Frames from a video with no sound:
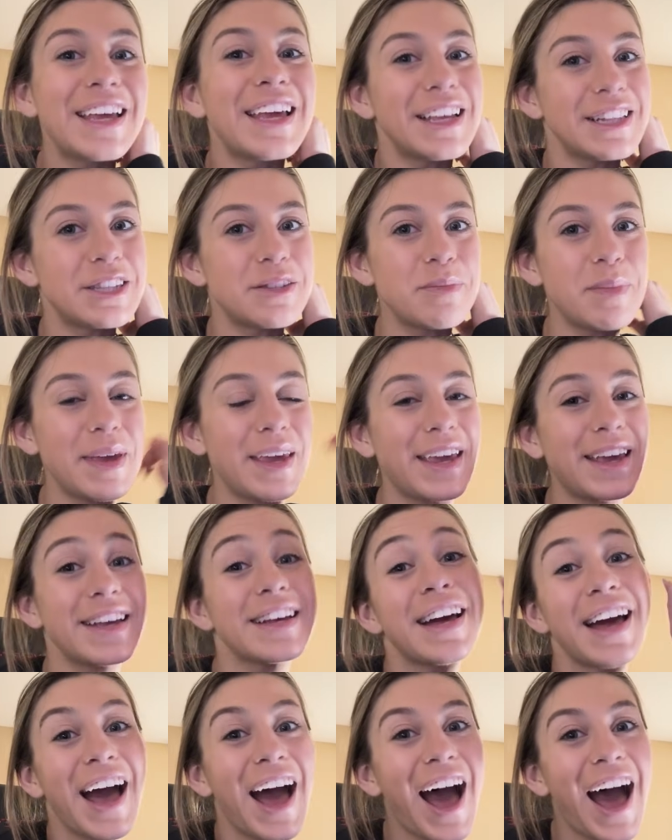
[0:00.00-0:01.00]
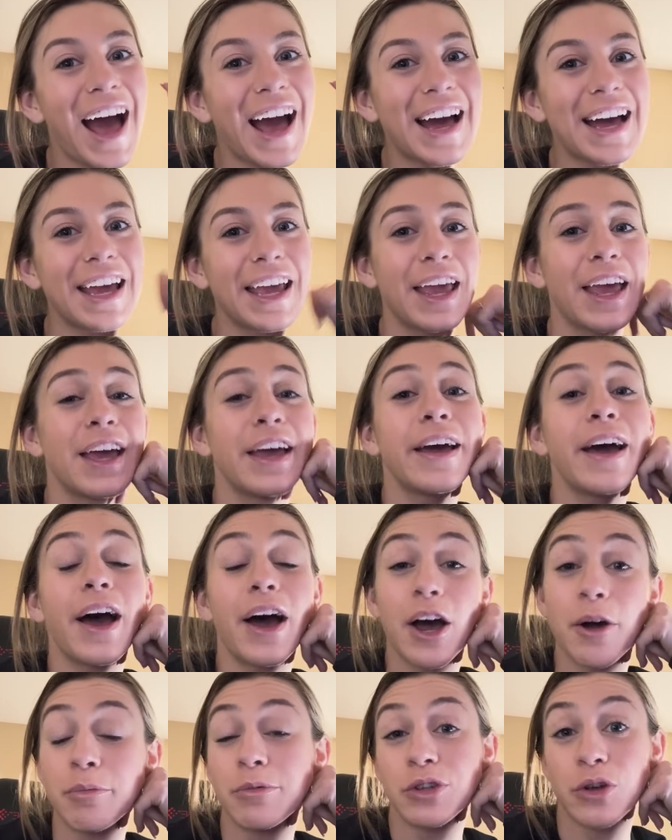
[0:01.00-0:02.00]
It's me. Hi.
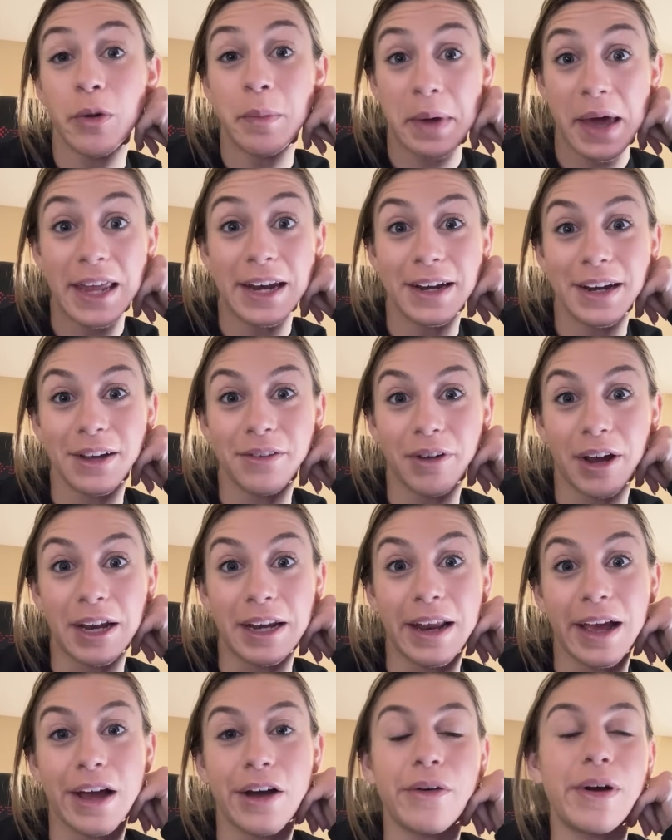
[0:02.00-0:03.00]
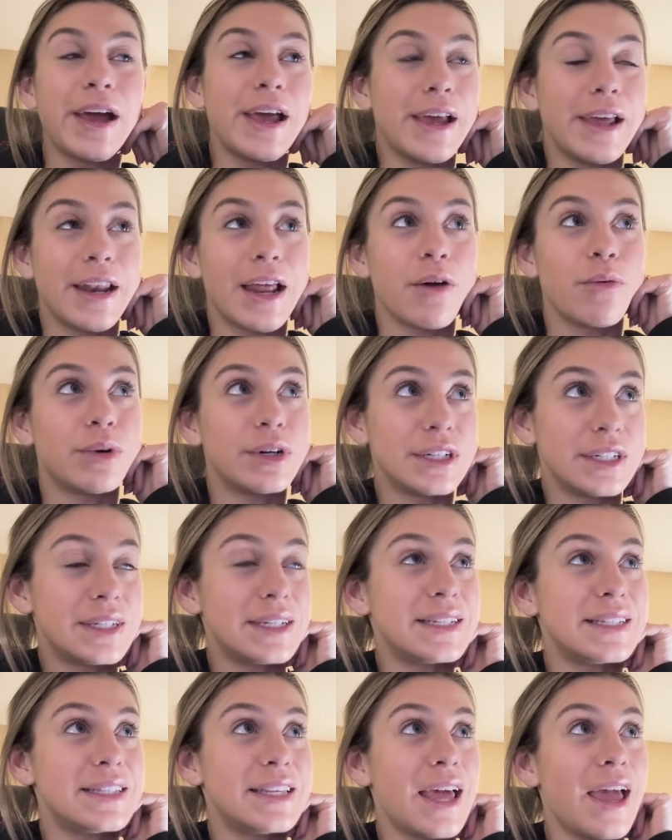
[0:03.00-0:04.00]
So I'm editing right now, and I wanted
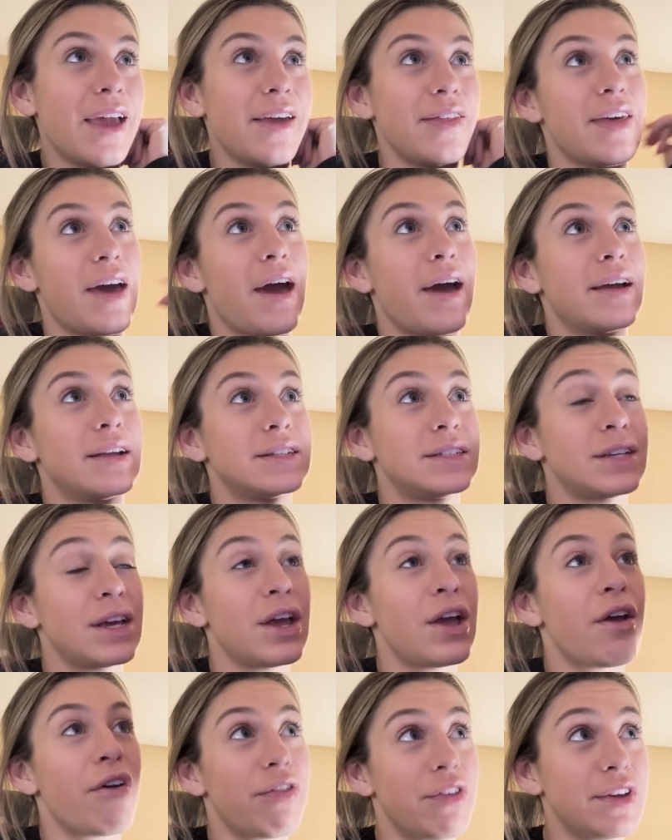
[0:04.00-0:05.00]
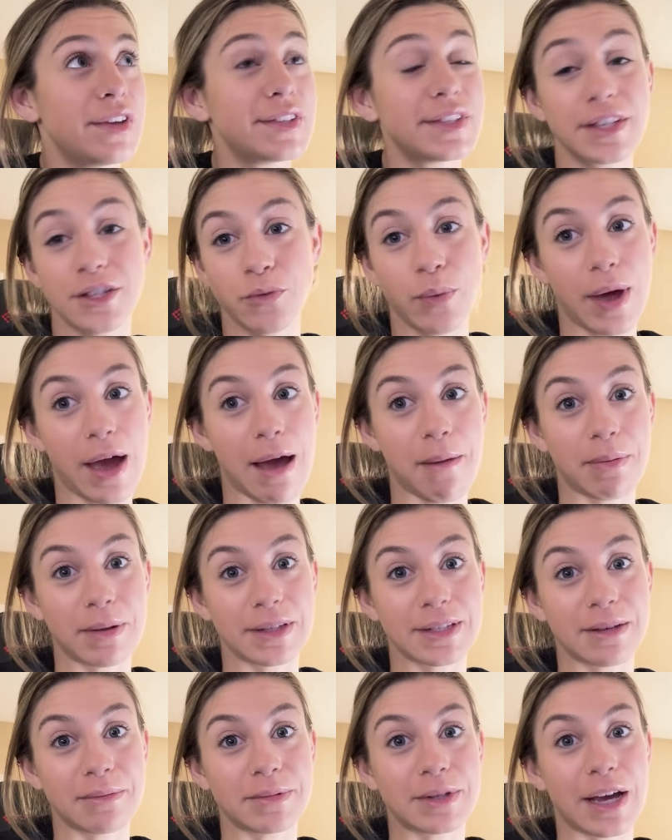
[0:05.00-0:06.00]
to say that this is what happens
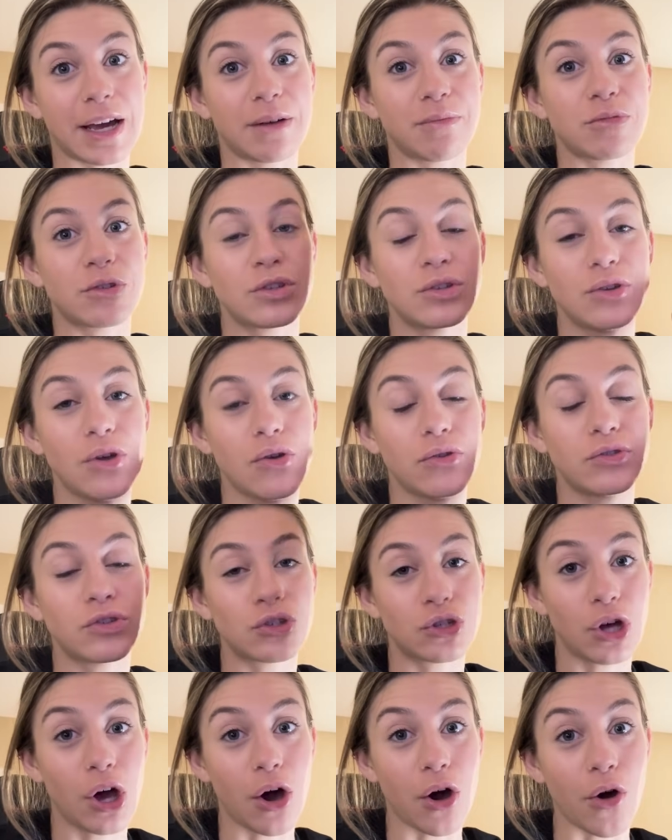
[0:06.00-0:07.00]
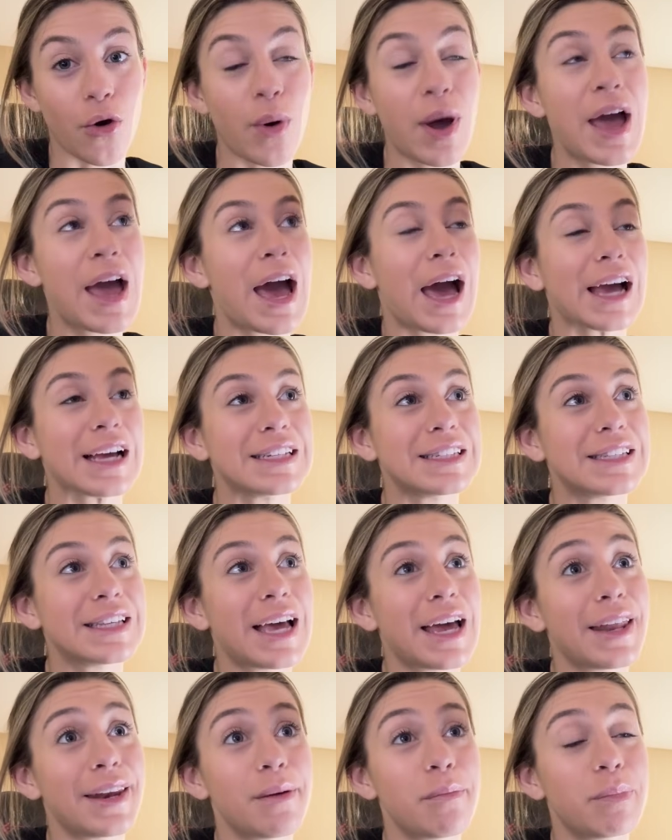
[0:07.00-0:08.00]
sometimes. So I
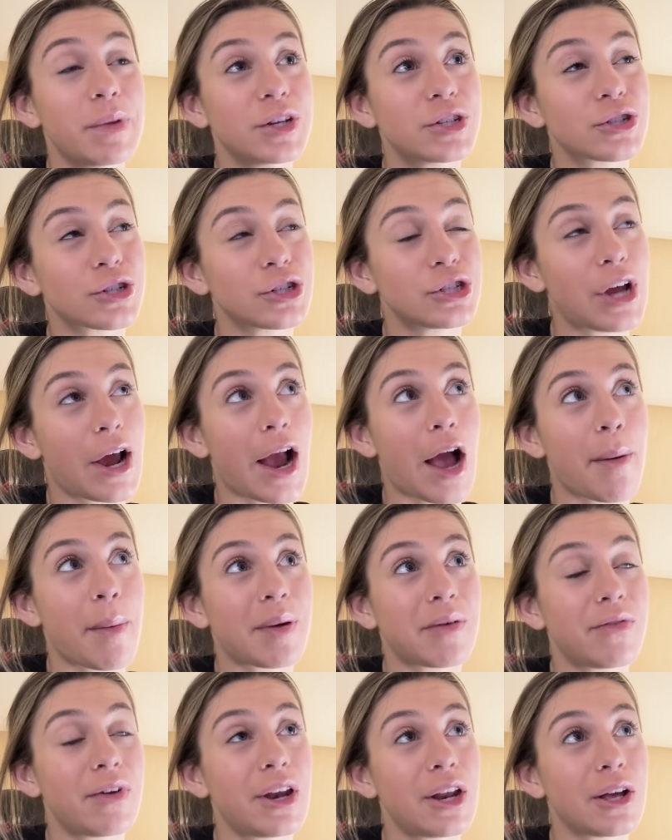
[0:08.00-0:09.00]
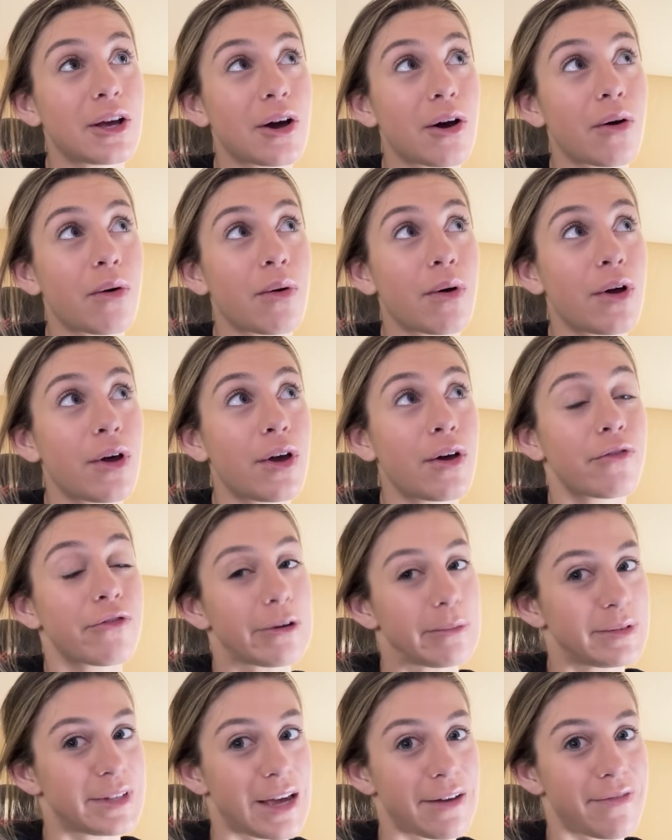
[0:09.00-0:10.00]
said, be sure to check out my video
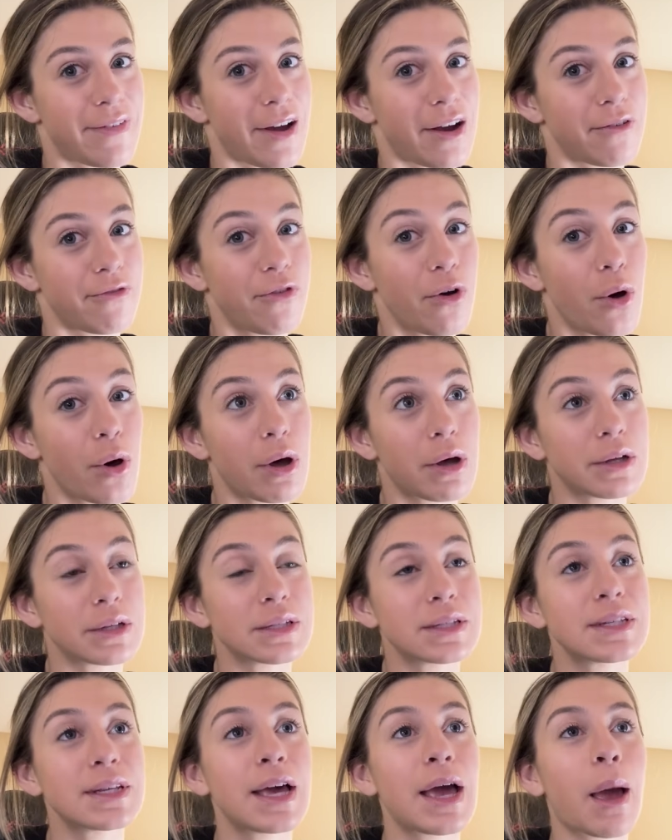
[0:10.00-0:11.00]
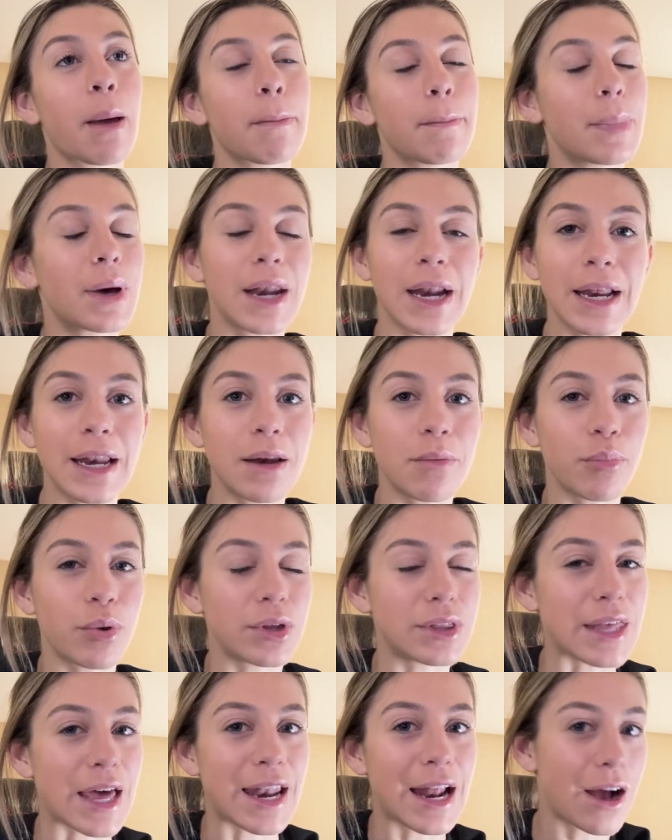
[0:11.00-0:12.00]
from Sapphire Falls, but I didn't put
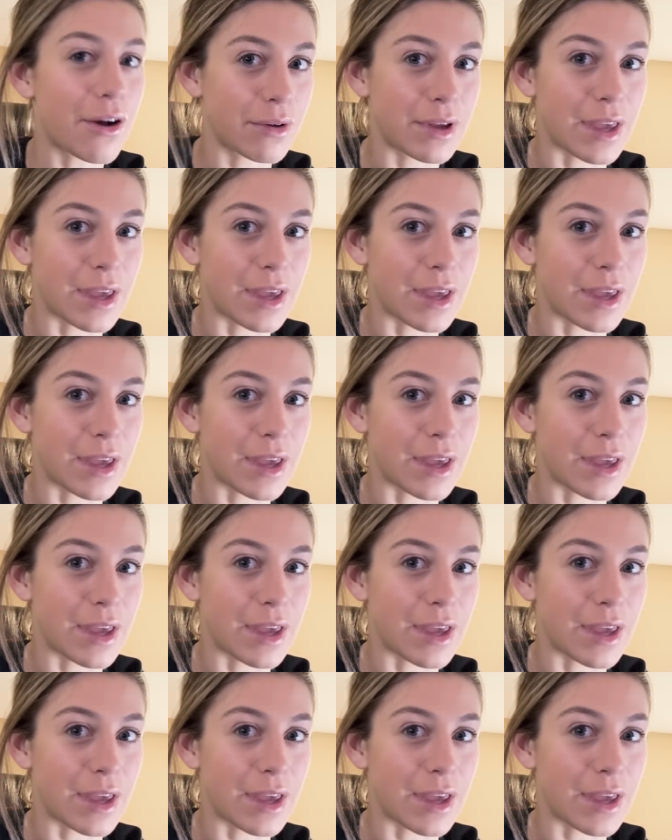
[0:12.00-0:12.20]
that out